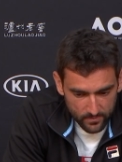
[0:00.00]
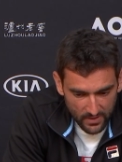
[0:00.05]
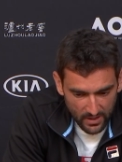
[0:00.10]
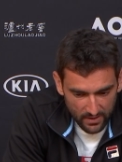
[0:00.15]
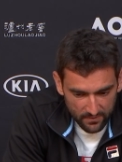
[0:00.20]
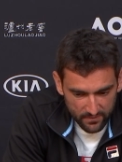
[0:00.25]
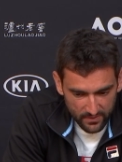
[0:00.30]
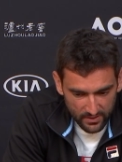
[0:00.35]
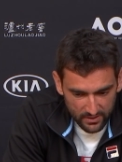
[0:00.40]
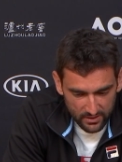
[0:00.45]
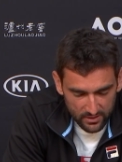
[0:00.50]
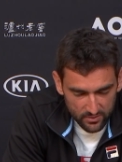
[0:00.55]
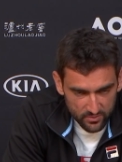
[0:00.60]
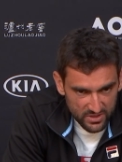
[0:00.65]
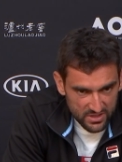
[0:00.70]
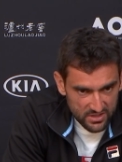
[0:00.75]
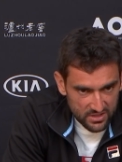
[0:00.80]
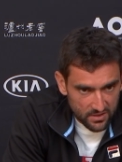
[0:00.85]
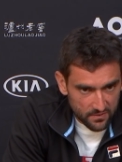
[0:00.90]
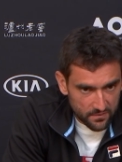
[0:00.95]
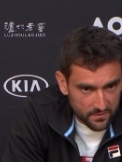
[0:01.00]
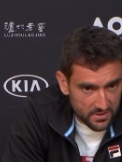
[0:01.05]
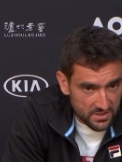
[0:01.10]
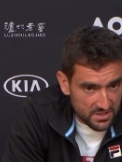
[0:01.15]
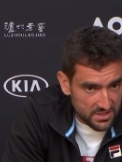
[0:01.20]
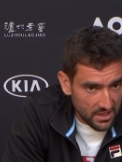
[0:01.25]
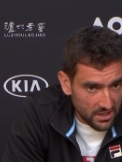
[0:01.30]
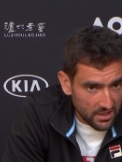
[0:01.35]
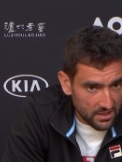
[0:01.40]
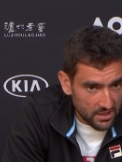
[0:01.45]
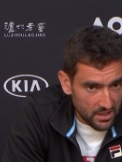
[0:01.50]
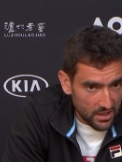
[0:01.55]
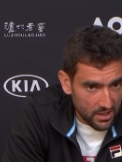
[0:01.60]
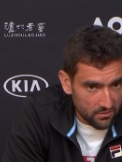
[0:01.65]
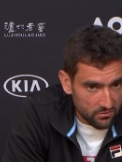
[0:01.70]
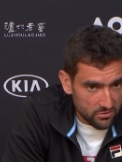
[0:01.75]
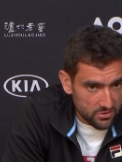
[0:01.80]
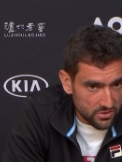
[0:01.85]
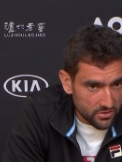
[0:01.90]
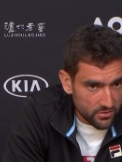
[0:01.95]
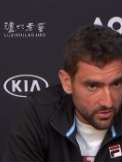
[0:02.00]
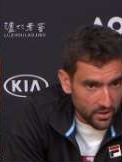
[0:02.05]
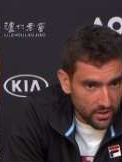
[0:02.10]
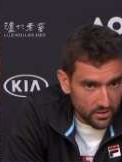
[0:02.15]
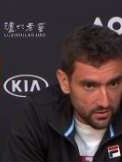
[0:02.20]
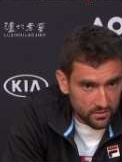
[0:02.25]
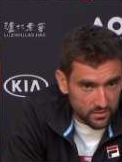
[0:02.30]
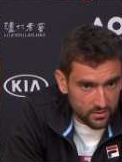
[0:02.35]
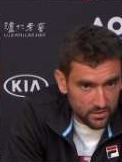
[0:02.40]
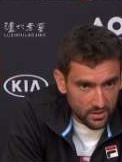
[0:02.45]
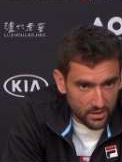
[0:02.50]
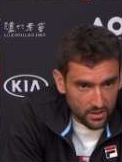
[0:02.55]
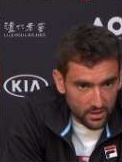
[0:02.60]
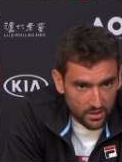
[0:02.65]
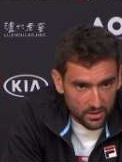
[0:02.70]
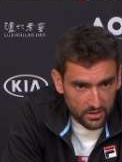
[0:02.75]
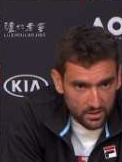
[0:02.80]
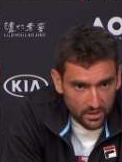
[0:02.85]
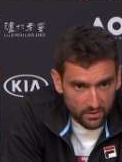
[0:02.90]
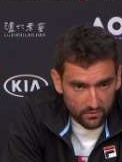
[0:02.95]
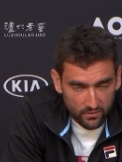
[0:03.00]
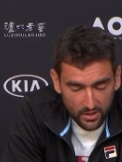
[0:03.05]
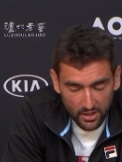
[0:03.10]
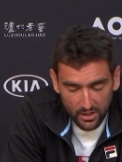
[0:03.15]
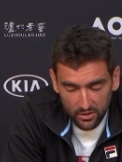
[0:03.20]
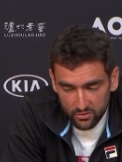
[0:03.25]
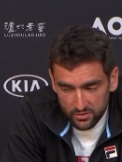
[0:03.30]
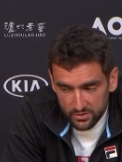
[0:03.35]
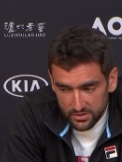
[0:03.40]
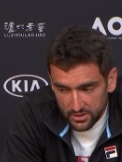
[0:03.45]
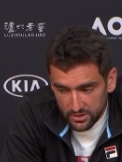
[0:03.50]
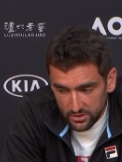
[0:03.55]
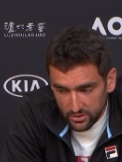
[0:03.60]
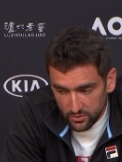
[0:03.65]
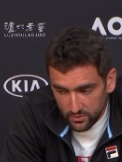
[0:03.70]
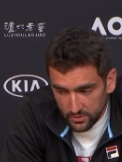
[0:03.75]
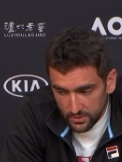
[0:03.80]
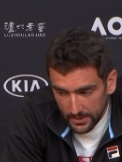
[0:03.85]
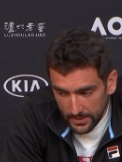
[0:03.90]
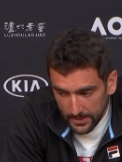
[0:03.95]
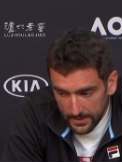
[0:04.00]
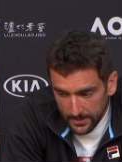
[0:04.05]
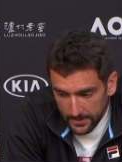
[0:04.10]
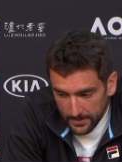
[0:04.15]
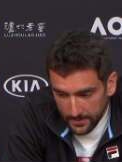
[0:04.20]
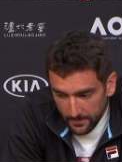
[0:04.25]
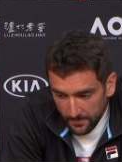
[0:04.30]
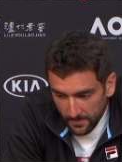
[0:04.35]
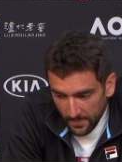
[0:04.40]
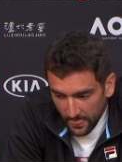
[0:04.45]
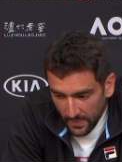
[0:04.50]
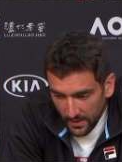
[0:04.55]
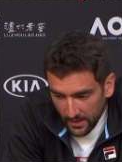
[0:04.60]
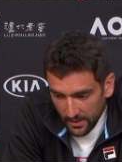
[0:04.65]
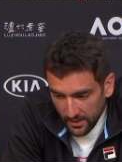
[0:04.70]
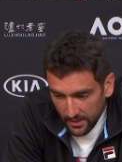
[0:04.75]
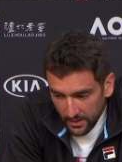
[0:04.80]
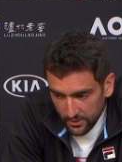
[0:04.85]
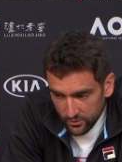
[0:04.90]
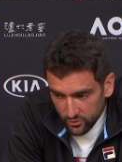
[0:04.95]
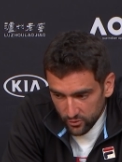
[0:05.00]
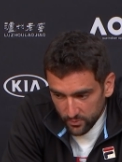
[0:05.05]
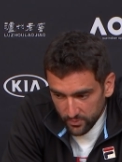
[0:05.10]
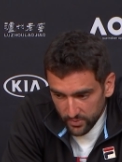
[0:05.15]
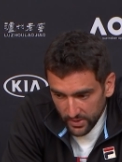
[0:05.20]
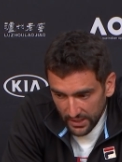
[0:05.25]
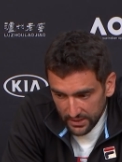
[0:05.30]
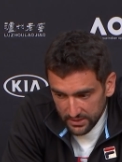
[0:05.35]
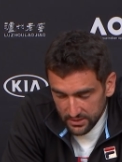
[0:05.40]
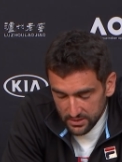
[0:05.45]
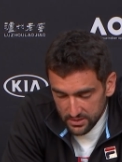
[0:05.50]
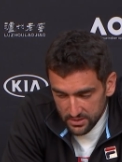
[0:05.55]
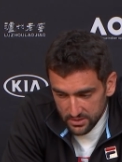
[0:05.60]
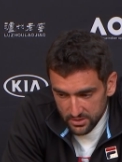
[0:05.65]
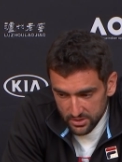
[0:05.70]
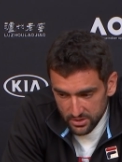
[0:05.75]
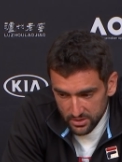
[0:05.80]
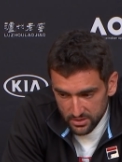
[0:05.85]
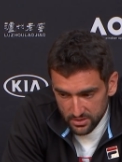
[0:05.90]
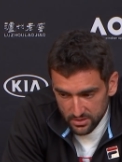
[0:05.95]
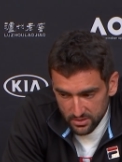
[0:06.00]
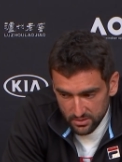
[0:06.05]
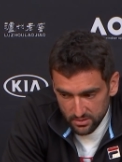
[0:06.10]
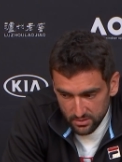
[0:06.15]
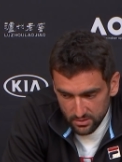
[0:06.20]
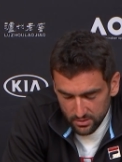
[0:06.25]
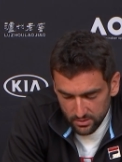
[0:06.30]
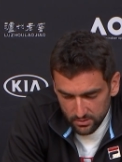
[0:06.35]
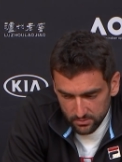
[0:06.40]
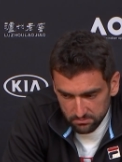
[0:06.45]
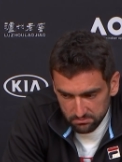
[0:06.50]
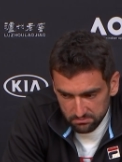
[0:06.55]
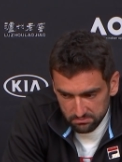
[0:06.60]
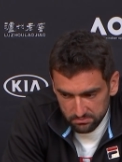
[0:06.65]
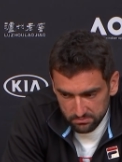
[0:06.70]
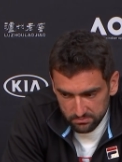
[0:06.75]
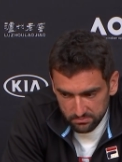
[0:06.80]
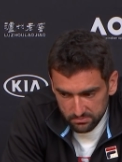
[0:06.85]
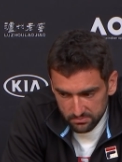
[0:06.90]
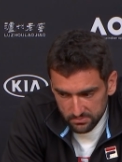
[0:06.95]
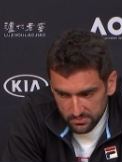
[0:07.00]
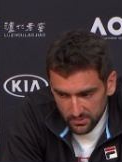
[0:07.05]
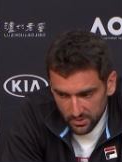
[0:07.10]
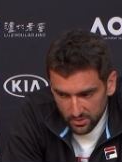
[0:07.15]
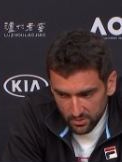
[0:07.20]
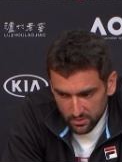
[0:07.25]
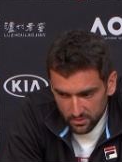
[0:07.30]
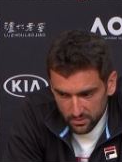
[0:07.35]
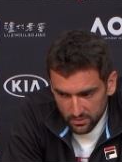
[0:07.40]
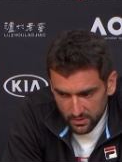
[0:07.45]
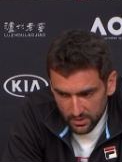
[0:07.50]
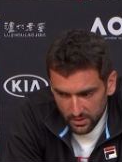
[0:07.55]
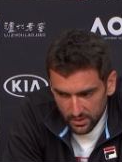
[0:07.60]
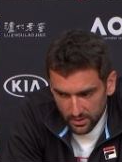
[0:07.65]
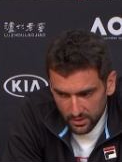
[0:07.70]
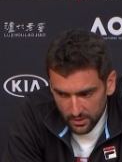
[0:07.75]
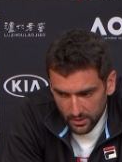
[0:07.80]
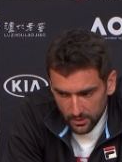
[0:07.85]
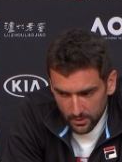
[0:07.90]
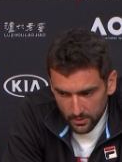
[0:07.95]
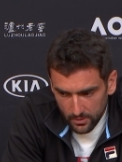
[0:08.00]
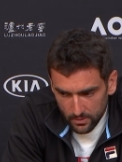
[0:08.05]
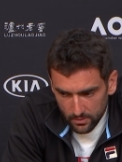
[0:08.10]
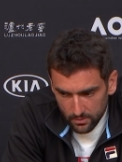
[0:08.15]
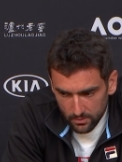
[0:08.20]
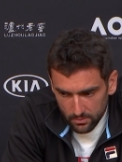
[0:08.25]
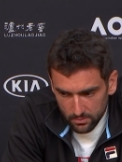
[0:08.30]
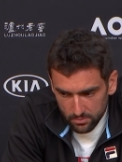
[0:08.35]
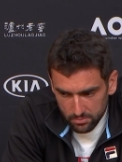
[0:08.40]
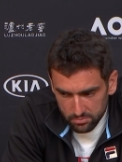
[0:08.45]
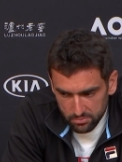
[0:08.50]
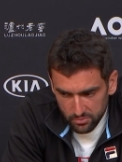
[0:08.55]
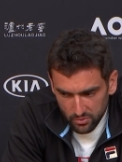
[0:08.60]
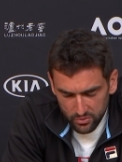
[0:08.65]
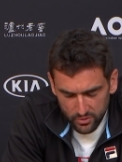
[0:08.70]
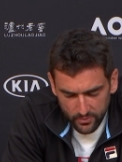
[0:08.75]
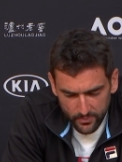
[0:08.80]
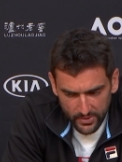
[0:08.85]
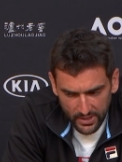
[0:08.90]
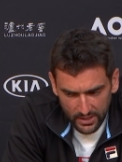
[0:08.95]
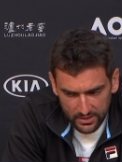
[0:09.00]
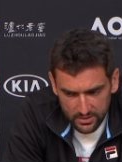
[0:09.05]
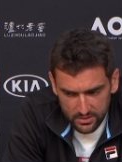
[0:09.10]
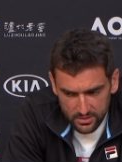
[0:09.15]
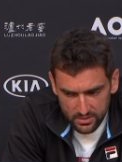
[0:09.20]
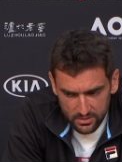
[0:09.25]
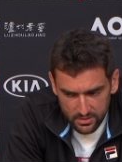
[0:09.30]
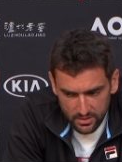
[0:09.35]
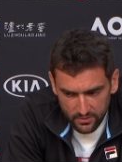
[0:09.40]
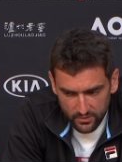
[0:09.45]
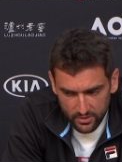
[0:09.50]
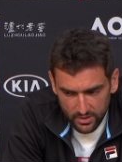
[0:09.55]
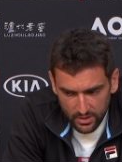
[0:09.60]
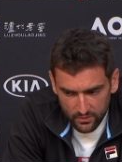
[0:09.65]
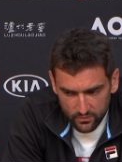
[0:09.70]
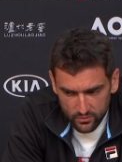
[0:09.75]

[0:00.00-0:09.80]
I felt a little bit stiffer. Second day, it was great. And then when I continued to practice, just on the practices, everything